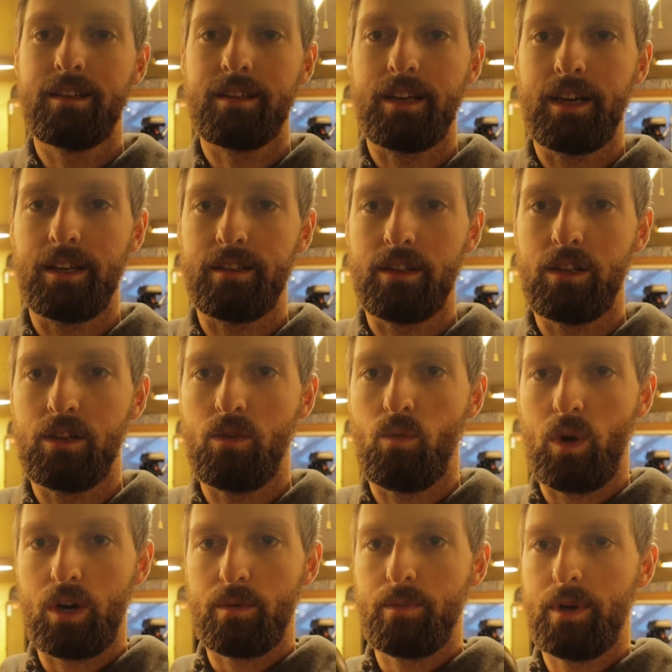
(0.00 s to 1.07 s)
getting the
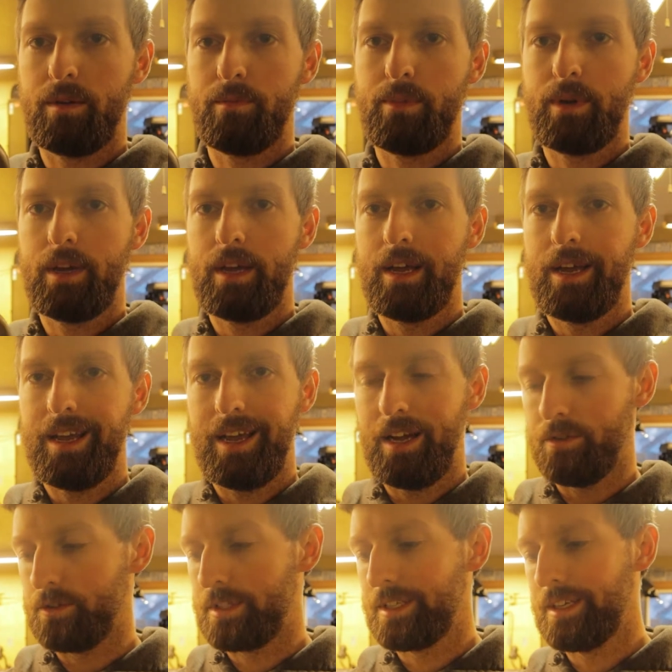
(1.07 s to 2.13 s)
water pump
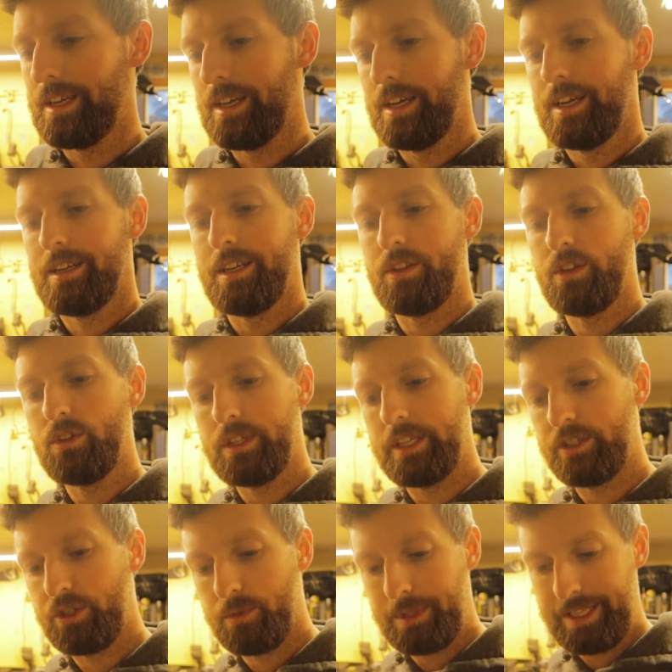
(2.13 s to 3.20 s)
out. Now the only
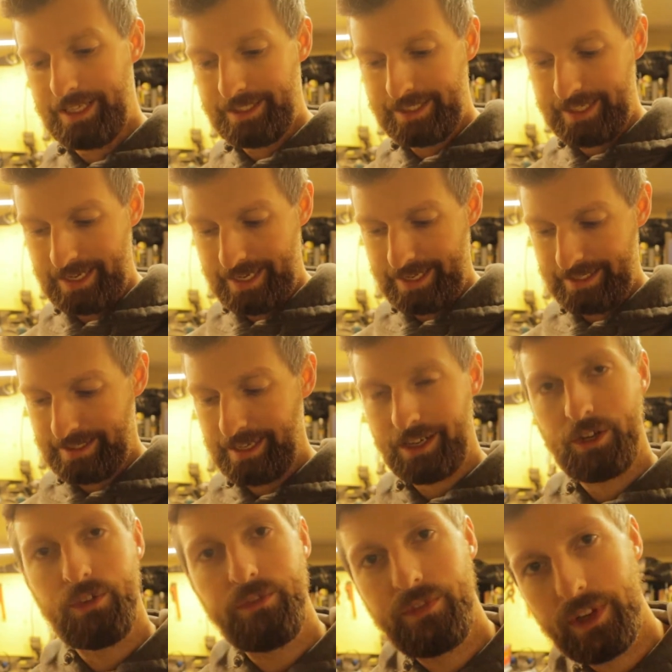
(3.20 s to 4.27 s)
issue with this is I
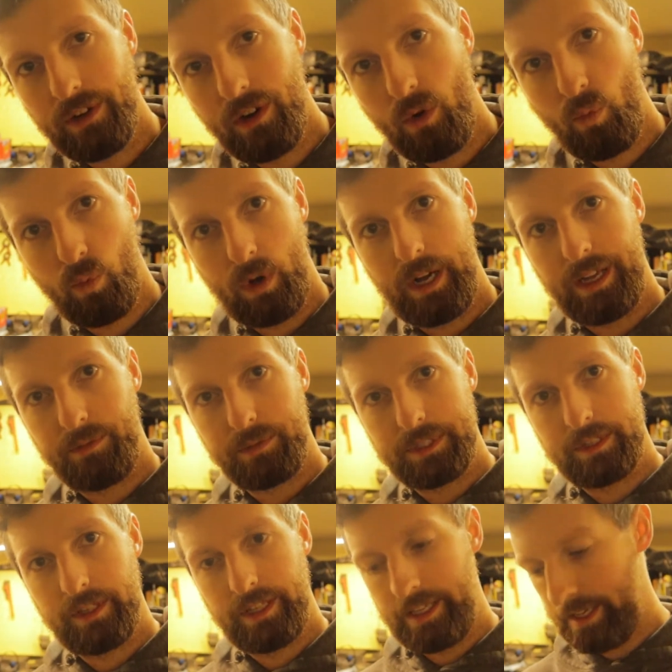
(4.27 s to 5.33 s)
couldn't figure out why it
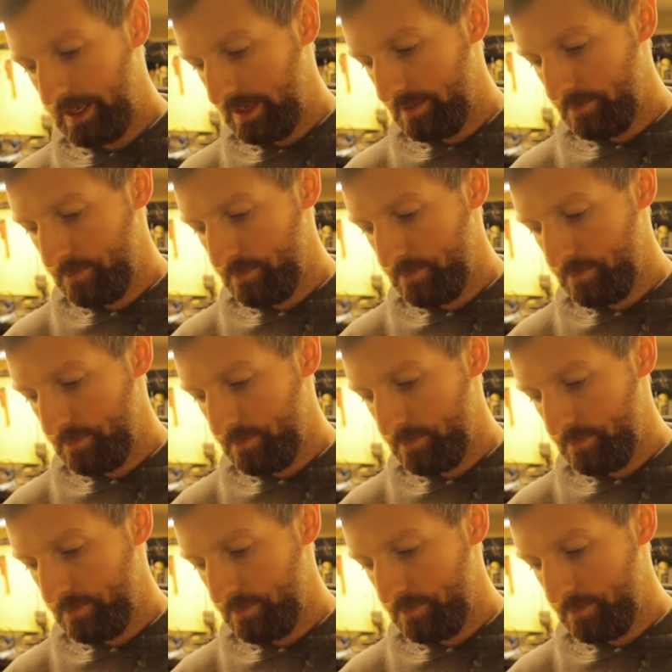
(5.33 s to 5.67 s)
was leaking.